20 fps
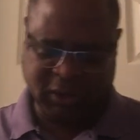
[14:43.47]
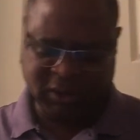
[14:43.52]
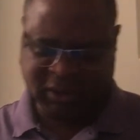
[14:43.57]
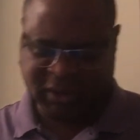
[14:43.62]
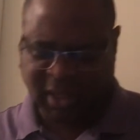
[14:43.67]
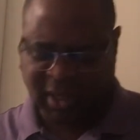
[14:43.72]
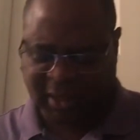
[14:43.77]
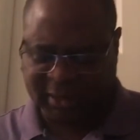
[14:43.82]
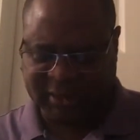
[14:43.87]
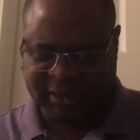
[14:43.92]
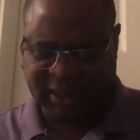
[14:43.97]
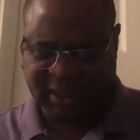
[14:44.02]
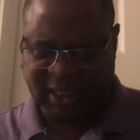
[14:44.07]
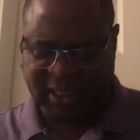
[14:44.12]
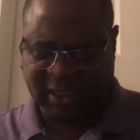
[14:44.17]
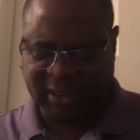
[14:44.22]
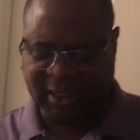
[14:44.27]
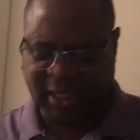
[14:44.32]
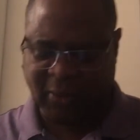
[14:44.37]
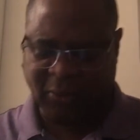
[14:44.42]
is God
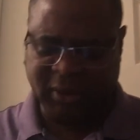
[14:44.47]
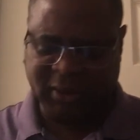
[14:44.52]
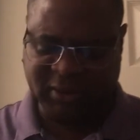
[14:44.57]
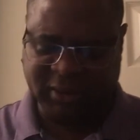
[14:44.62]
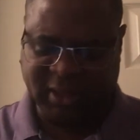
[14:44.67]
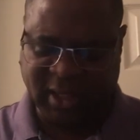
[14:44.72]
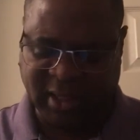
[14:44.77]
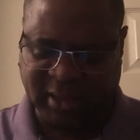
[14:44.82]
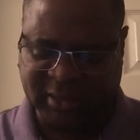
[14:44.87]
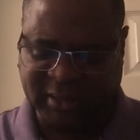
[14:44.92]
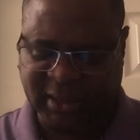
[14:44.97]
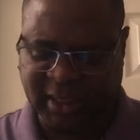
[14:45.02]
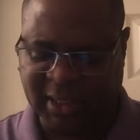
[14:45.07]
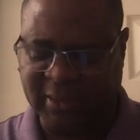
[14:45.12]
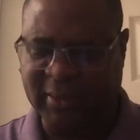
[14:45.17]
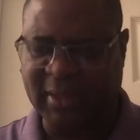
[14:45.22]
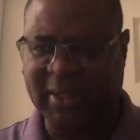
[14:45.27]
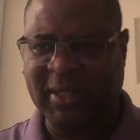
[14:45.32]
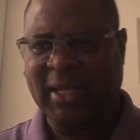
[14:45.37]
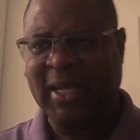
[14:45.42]
saying now? What is God
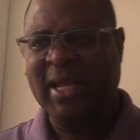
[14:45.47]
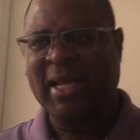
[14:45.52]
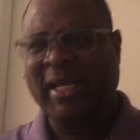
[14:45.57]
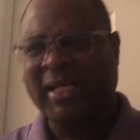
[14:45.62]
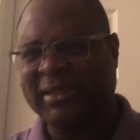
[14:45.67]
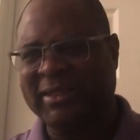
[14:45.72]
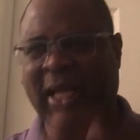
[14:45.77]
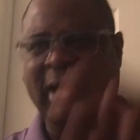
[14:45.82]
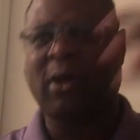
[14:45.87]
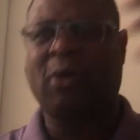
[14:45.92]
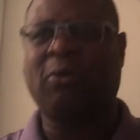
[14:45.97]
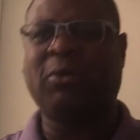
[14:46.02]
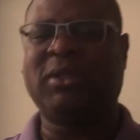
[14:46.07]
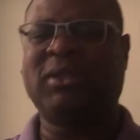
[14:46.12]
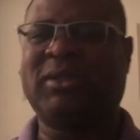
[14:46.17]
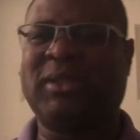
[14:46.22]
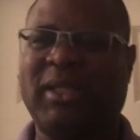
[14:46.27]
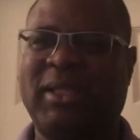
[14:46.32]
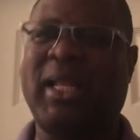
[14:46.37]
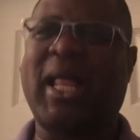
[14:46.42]
saying? It's not
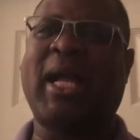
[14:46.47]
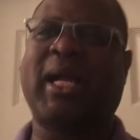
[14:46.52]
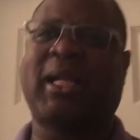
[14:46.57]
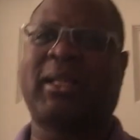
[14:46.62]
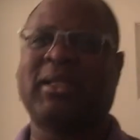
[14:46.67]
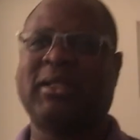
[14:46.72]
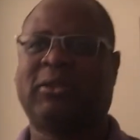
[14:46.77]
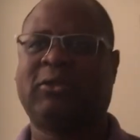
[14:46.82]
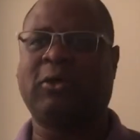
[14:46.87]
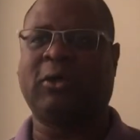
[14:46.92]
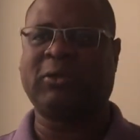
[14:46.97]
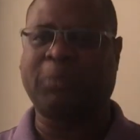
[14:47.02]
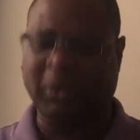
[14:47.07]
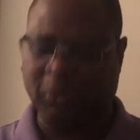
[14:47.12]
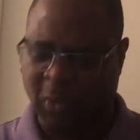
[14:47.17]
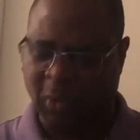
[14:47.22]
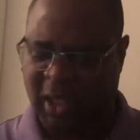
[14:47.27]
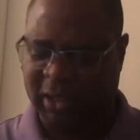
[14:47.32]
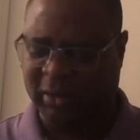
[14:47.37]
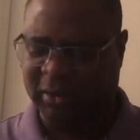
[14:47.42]
always the likely choice, but
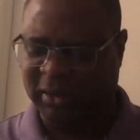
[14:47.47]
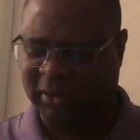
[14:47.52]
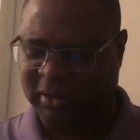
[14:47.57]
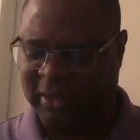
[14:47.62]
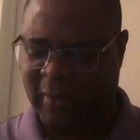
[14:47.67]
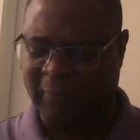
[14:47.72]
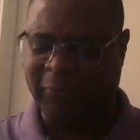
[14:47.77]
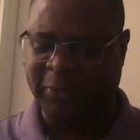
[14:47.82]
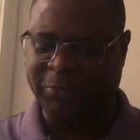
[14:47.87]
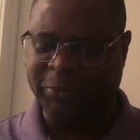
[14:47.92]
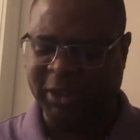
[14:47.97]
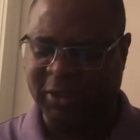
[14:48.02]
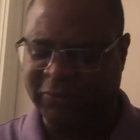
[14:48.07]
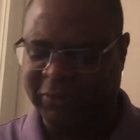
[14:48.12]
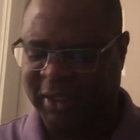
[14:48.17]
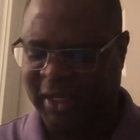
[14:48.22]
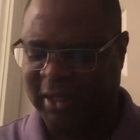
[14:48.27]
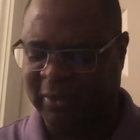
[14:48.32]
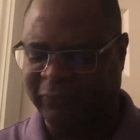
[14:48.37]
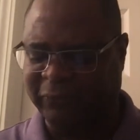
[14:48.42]
watch this now. Let me give
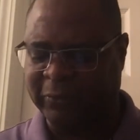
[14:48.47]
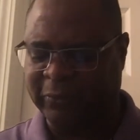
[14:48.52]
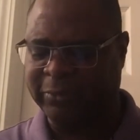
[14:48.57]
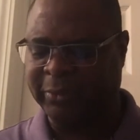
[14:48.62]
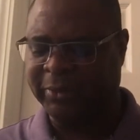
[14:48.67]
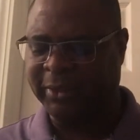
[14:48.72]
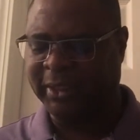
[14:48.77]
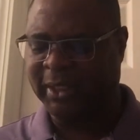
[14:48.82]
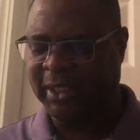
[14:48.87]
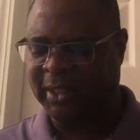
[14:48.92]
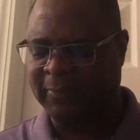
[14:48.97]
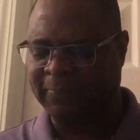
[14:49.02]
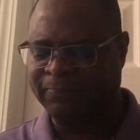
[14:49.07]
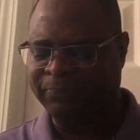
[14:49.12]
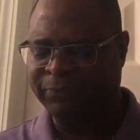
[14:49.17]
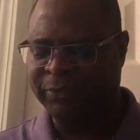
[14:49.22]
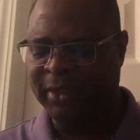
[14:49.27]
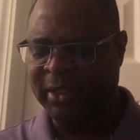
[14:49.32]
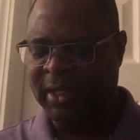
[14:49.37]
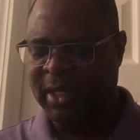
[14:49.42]
the end from the beginning.
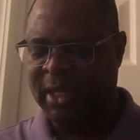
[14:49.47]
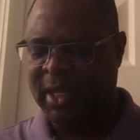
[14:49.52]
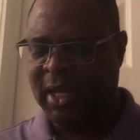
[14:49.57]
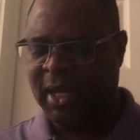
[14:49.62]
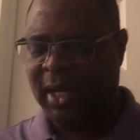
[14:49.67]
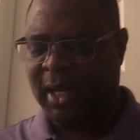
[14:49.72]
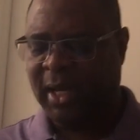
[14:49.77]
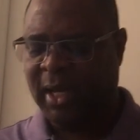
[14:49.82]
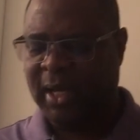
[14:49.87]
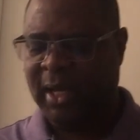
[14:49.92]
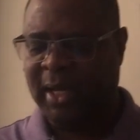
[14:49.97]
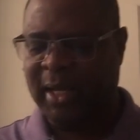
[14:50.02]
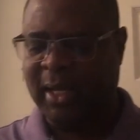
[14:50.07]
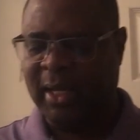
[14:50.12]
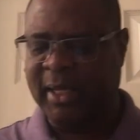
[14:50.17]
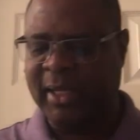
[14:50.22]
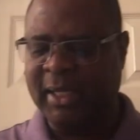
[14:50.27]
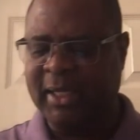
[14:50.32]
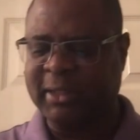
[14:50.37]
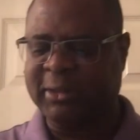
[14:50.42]

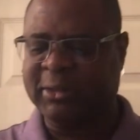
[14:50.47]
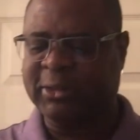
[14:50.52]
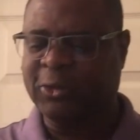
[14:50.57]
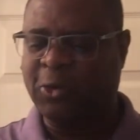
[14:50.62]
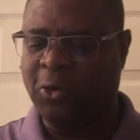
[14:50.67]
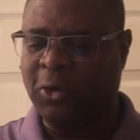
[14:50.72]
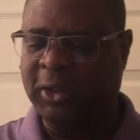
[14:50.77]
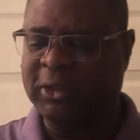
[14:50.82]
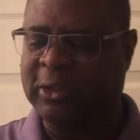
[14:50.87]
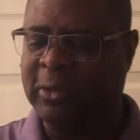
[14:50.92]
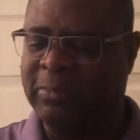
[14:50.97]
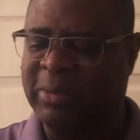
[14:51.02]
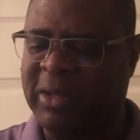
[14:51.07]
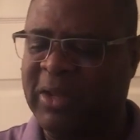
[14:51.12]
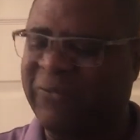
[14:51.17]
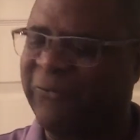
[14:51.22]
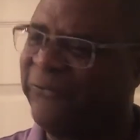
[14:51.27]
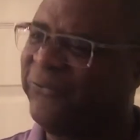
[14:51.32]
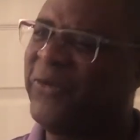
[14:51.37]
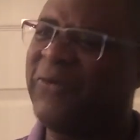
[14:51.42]
It's going to be
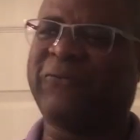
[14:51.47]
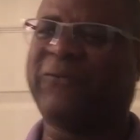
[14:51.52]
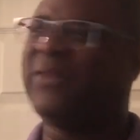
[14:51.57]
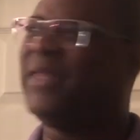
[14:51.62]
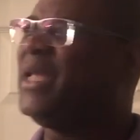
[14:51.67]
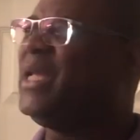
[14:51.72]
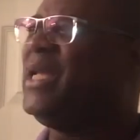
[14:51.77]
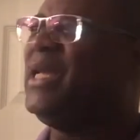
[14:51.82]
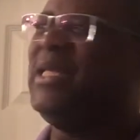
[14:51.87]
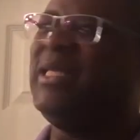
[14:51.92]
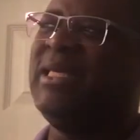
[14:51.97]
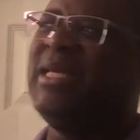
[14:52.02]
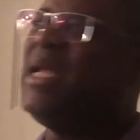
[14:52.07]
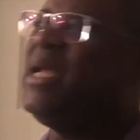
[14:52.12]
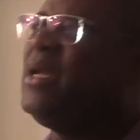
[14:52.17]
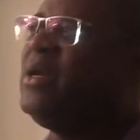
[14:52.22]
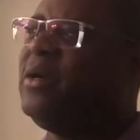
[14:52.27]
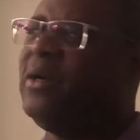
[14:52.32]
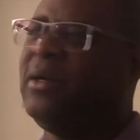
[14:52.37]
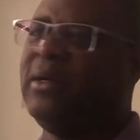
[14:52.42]
15
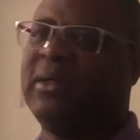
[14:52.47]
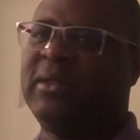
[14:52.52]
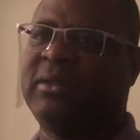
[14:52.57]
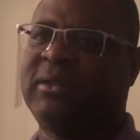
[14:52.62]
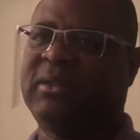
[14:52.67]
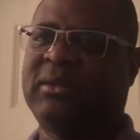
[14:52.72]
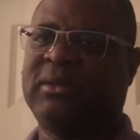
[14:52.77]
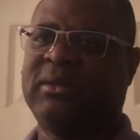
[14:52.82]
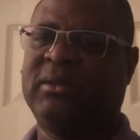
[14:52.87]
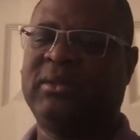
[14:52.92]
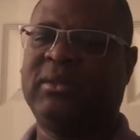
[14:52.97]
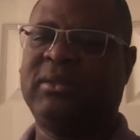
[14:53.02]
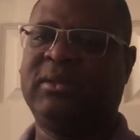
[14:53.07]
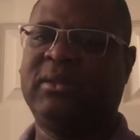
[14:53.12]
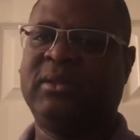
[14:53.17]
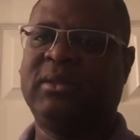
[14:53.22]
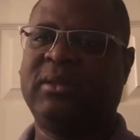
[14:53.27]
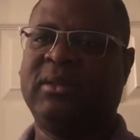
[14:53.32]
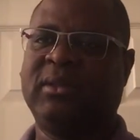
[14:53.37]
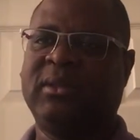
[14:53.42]
years
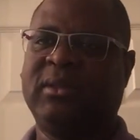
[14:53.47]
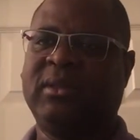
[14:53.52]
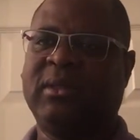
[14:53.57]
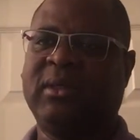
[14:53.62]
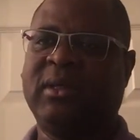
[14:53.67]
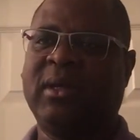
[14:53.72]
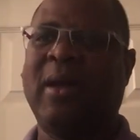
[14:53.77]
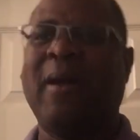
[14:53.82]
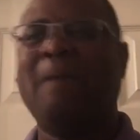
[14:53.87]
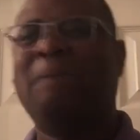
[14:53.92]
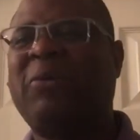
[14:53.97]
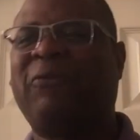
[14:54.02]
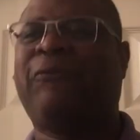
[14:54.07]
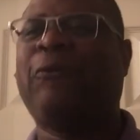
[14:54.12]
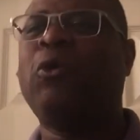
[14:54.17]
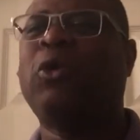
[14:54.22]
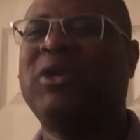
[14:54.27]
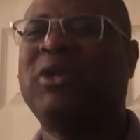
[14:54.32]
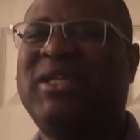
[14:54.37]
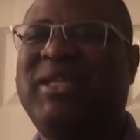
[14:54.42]

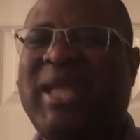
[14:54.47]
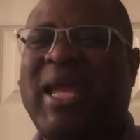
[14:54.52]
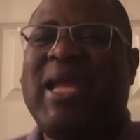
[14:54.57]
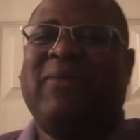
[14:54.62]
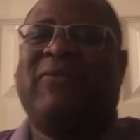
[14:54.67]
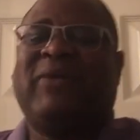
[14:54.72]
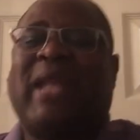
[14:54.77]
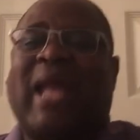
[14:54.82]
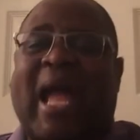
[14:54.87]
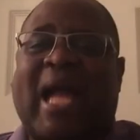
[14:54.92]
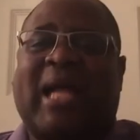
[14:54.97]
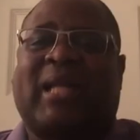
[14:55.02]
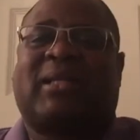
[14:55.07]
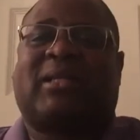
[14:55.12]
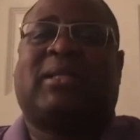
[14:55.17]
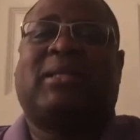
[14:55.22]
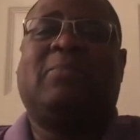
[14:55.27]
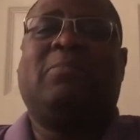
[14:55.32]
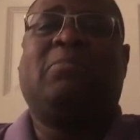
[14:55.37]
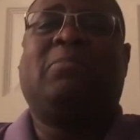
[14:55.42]
before David
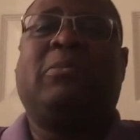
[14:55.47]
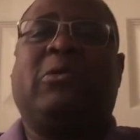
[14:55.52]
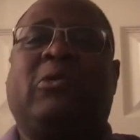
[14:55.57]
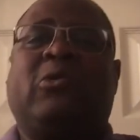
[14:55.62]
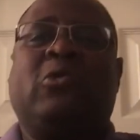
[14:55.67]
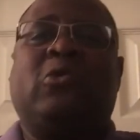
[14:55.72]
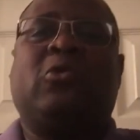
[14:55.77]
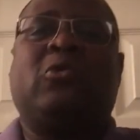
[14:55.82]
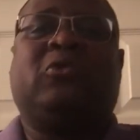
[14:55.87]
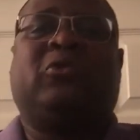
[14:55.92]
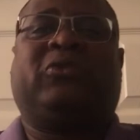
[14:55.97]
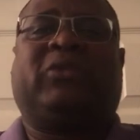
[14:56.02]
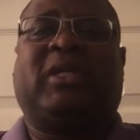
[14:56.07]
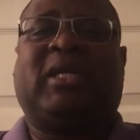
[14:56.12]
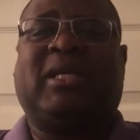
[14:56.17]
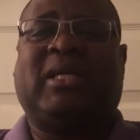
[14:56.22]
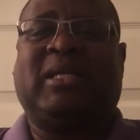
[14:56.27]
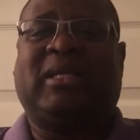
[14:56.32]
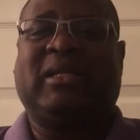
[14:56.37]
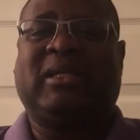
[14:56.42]
actually moves
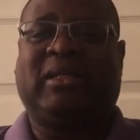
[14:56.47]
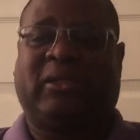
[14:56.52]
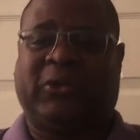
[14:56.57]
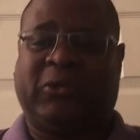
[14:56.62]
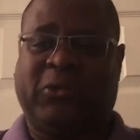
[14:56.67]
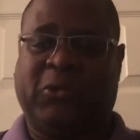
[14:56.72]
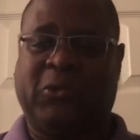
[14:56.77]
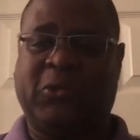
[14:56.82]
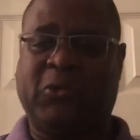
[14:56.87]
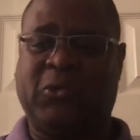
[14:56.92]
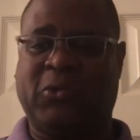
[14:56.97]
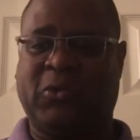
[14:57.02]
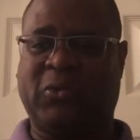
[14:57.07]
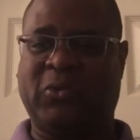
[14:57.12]
into,